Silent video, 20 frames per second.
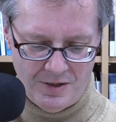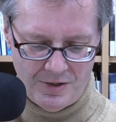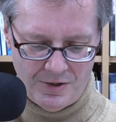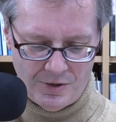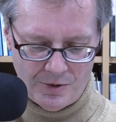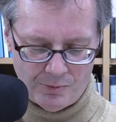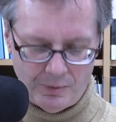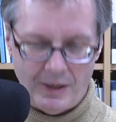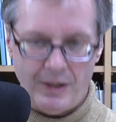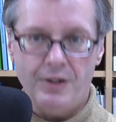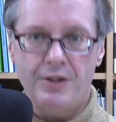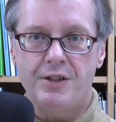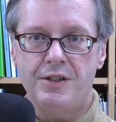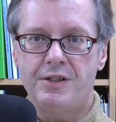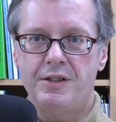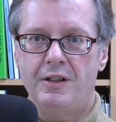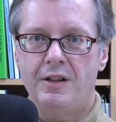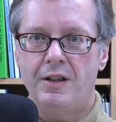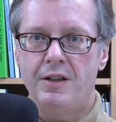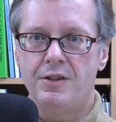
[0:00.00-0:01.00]
The writer does
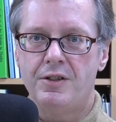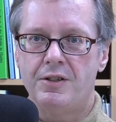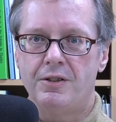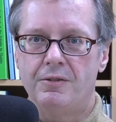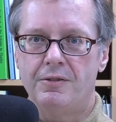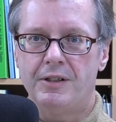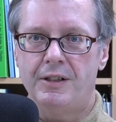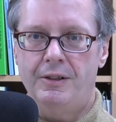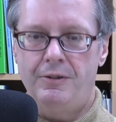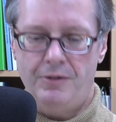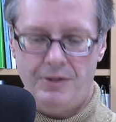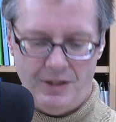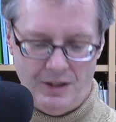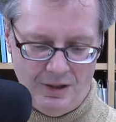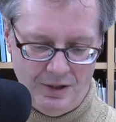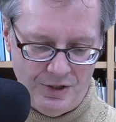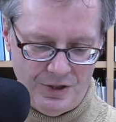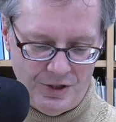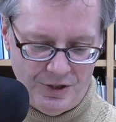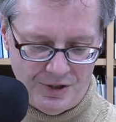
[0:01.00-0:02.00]
not insult our
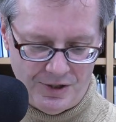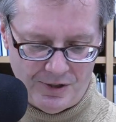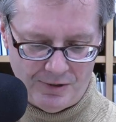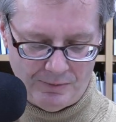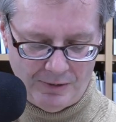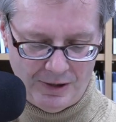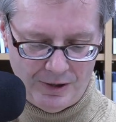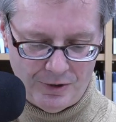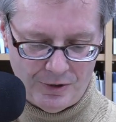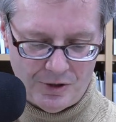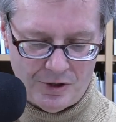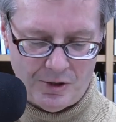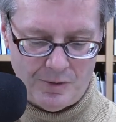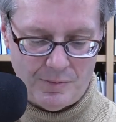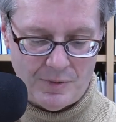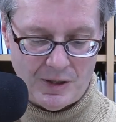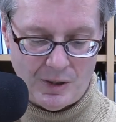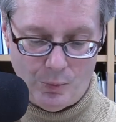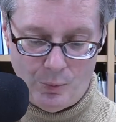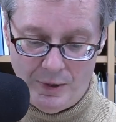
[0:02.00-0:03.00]
intelligence. The writer
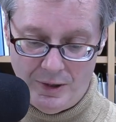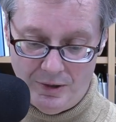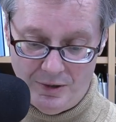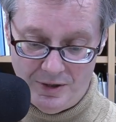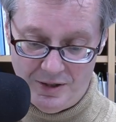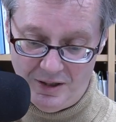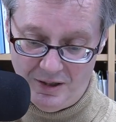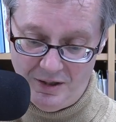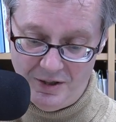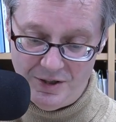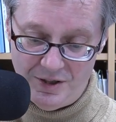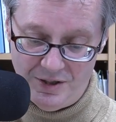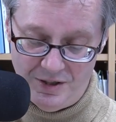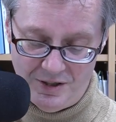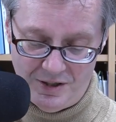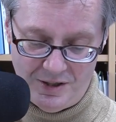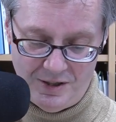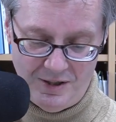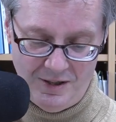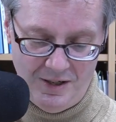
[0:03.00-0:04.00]
assumes that we are
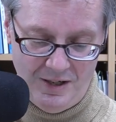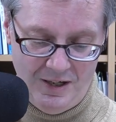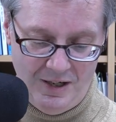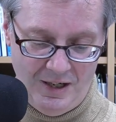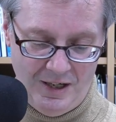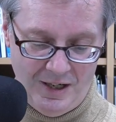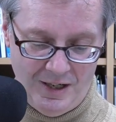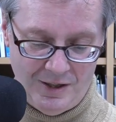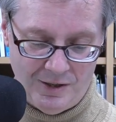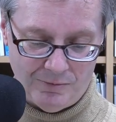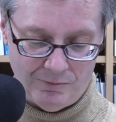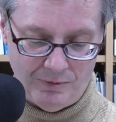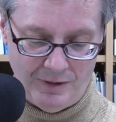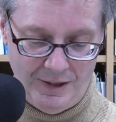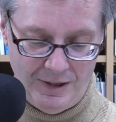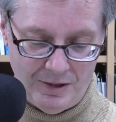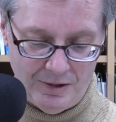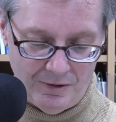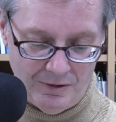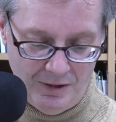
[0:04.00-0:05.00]
intelligent, and the
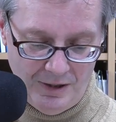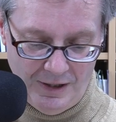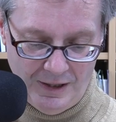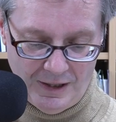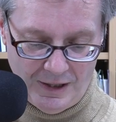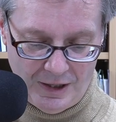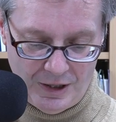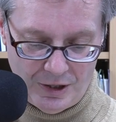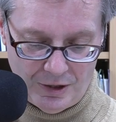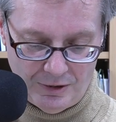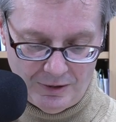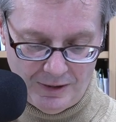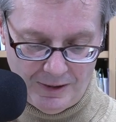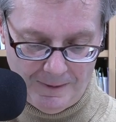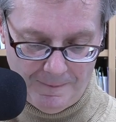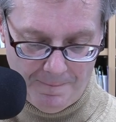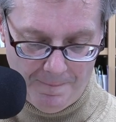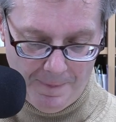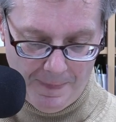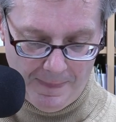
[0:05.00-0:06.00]
writer actually
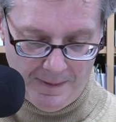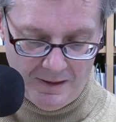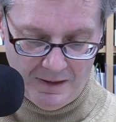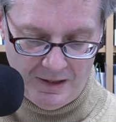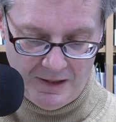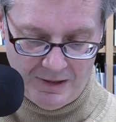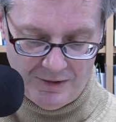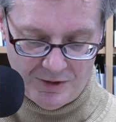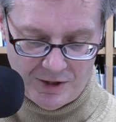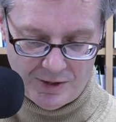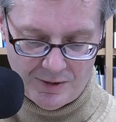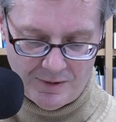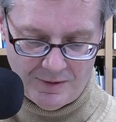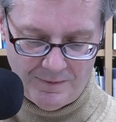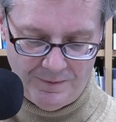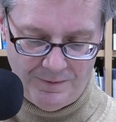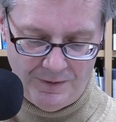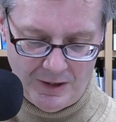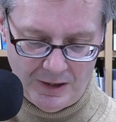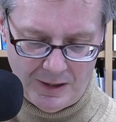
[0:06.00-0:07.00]
gives
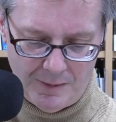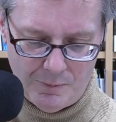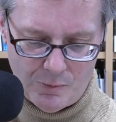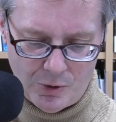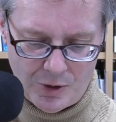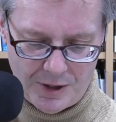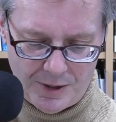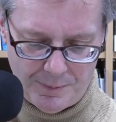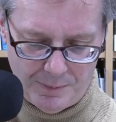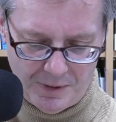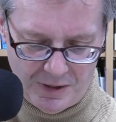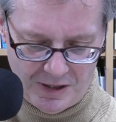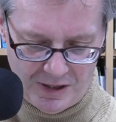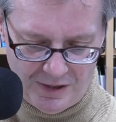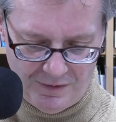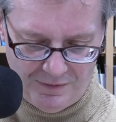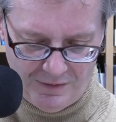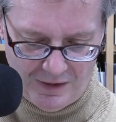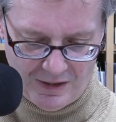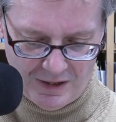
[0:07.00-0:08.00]
fairly more
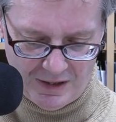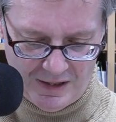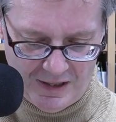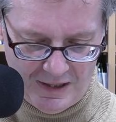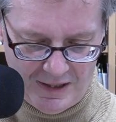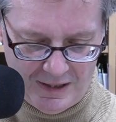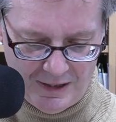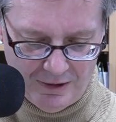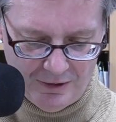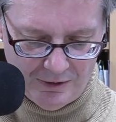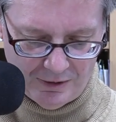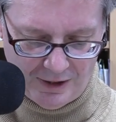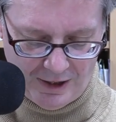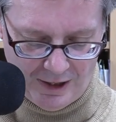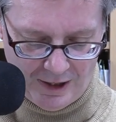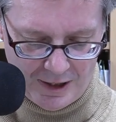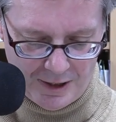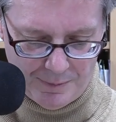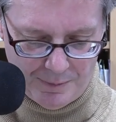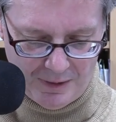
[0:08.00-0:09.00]
specific, detailed
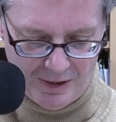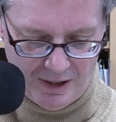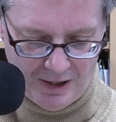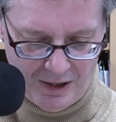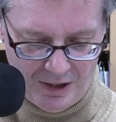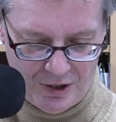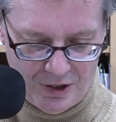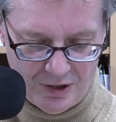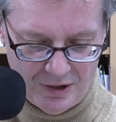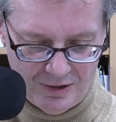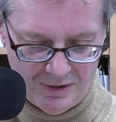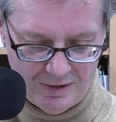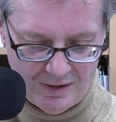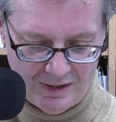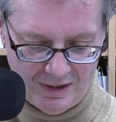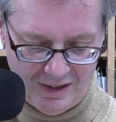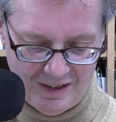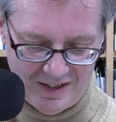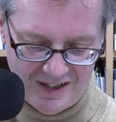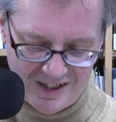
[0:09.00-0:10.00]
explanation.
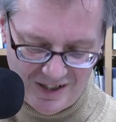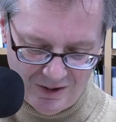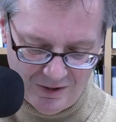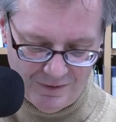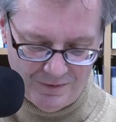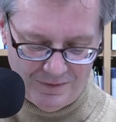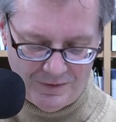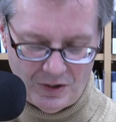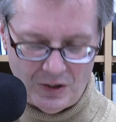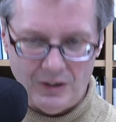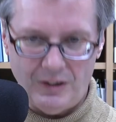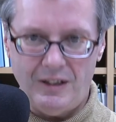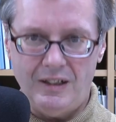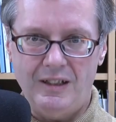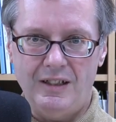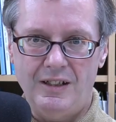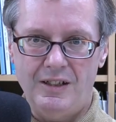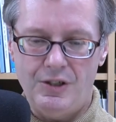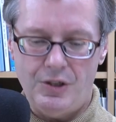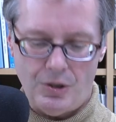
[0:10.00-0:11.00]
It's still fairly
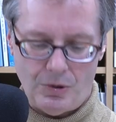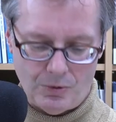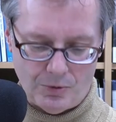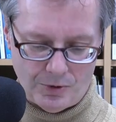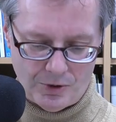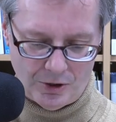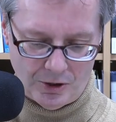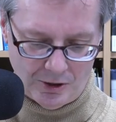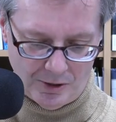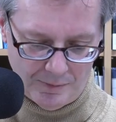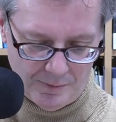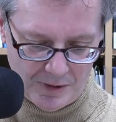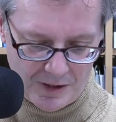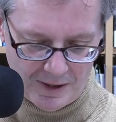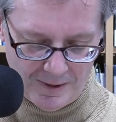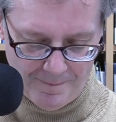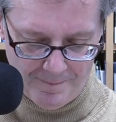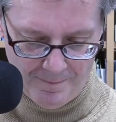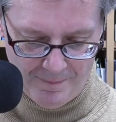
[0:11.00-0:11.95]
in general terms.